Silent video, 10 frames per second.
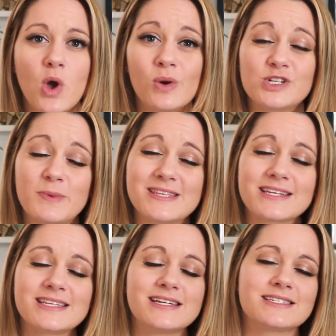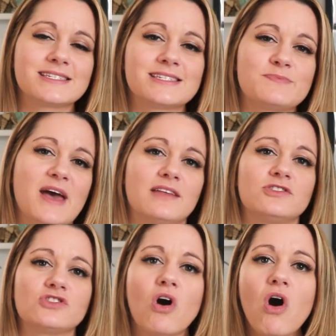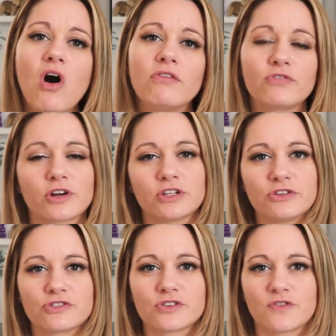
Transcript: which basically suspends all foreclosures